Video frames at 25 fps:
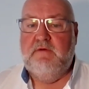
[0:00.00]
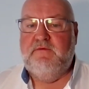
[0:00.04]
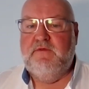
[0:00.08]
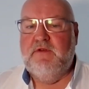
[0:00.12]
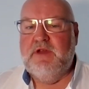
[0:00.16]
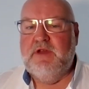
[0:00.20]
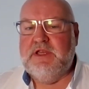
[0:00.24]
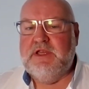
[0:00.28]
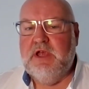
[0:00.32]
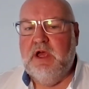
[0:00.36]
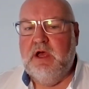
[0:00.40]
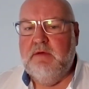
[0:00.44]

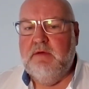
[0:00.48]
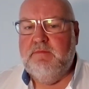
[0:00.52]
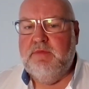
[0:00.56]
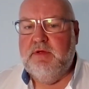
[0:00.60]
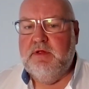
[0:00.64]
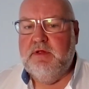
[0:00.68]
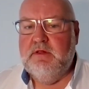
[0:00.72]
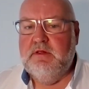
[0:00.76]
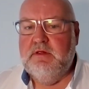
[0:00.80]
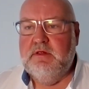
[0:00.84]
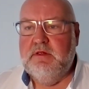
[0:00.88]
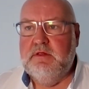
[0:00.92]
For
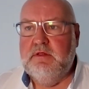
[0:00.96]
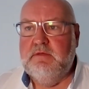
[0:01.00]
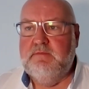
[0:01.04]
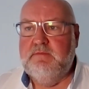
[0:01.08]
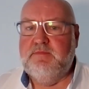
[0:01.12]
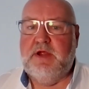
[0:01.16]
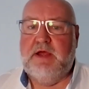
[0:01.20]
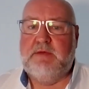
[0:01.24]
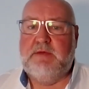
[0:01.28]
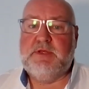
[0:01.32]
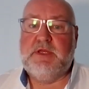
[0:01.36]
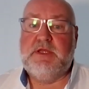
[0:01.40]
example,
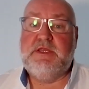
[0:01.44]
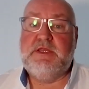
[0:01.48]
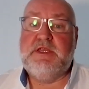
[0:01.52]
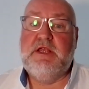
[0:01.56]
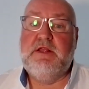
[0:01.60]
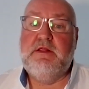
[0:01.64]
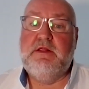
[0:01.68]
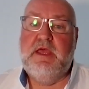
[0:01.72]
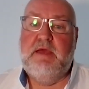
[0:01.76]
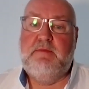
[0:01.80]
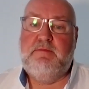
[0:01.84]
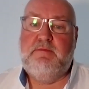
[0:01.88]
perhaps
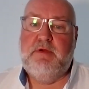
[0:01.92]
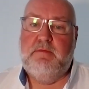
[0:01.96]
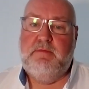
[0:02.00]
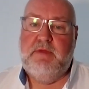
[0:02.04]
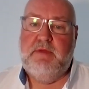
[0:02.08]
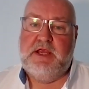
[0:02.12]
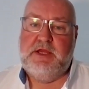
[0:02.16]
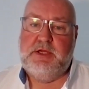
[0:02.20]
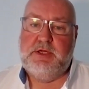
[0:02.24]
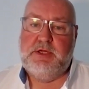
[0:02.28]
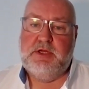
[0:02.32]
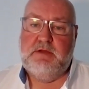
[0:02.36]
until their
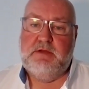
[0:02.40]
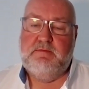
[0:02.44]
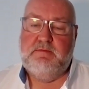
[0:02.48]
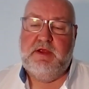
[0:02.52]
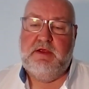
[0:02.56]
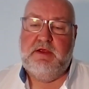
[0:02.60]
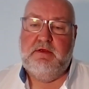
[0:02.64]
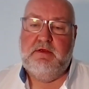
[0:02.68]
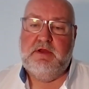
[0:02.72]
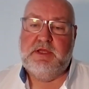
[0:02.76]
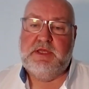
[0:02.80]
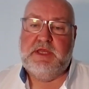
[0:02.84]
probation
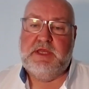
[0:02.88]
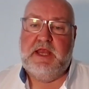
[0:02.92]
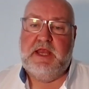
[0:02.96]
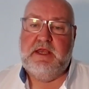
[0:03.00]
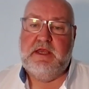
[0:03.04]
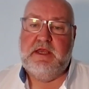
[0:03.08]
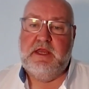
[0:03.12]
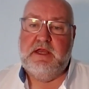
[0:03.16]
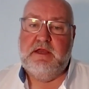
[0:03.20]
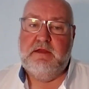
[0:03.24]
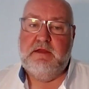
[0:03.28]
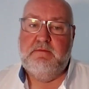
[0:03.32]
period has
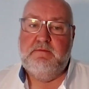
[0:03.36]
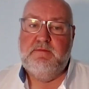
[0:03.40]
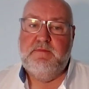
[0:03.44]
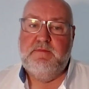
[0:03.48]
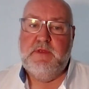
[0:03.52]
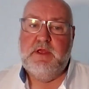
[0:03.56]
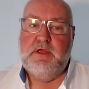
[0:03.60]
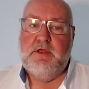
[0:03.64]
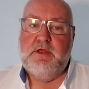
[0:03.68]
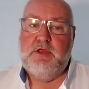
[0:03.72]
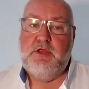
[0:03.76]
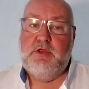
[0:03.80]
ended.
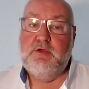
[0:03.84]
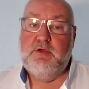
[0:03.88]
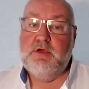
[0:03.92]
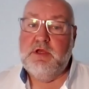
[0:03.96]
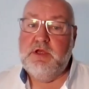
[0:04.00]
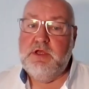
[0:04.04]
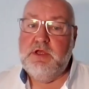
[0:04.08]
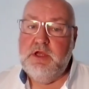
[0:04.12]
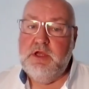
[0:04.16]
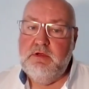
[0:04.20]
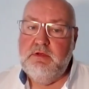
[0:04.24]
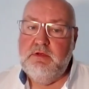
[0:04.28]
You
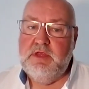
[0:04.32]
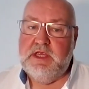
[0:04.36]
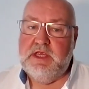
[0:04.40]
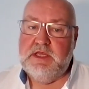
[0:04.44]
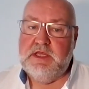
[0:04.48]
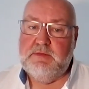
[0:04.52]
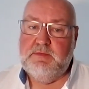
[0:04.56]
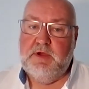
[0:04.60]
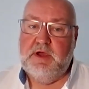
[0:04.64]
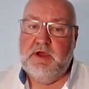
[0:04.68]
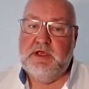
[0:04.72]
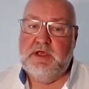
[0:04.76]
can do
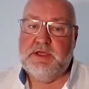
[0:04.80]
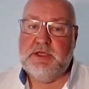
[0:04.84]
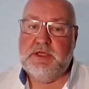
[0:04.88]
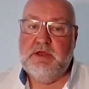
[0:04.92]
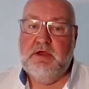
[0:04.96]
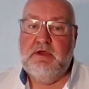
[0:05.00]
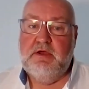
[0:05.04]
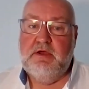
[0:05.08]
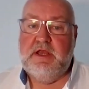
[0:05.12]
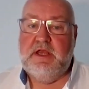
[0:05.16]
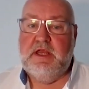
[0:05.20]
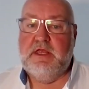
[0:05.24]
this by
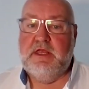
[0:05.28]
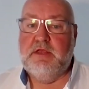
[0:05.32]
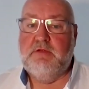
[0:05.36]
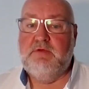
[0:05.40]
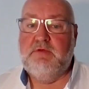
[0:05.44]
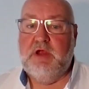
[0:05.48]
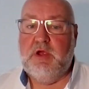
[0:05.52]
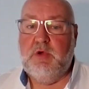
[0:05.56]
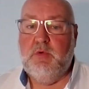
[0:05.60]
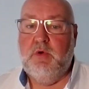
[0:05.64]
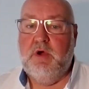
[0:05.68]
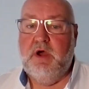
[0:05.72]
assigning
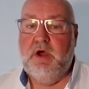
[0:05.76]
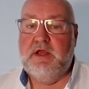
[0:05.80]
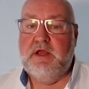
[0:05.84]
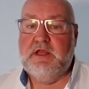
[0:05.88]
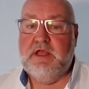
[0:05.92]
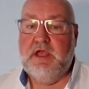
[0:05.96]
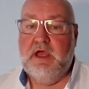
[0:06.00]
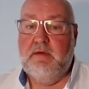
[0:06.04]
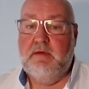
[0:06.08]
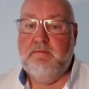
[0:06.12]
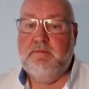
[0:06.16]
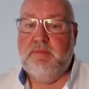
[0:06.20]
the
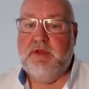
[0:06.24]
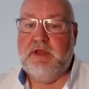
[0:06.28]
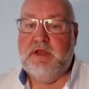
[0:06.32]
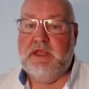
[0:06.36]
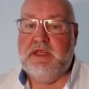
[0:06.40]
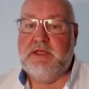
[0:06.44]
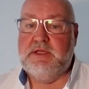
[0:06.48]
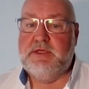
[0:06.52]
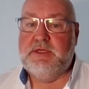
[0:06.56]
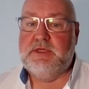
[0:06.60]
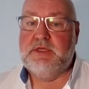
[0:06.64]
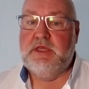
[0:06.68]
required
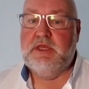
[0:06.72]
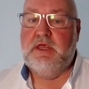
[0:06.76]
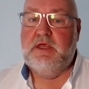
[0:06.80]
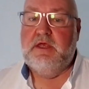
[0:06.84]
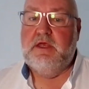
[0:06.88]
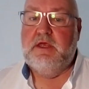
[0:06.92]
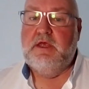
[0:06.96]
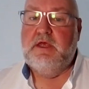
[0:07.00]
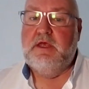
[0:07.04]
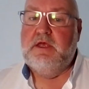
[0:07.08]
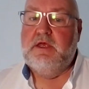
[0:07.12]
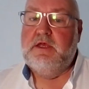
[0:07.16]
companies
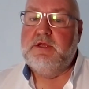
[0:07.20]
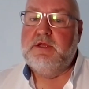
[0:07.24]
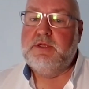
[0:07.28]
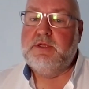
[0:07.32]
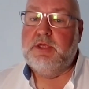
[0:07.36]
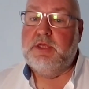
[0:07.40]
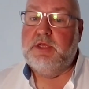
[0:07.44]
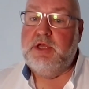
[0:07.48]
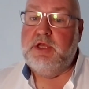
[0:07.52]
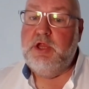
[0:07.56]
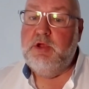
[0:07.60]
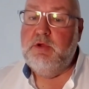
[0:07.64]

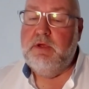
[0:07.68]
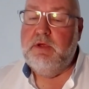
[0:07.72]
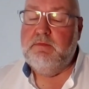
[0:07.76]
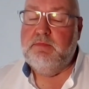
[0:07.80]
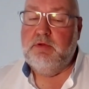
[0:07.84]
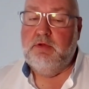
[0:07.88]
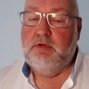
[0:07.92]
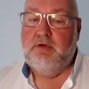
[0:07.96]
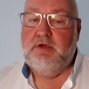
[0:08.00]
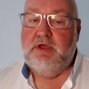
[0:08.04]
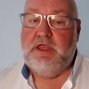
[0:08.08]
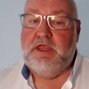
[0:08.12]
to the new
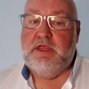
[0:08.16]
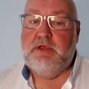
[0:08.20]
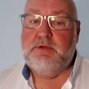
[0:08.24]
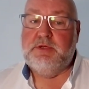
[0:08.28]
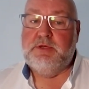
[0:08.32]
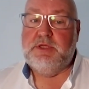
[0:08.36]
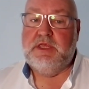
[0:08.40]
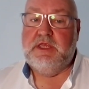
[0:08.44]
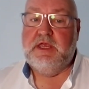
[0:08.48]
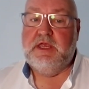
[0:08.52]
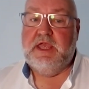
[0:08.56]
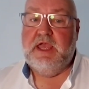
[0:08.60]
employee
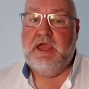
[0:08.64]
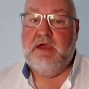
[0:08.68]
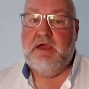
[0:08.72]
using the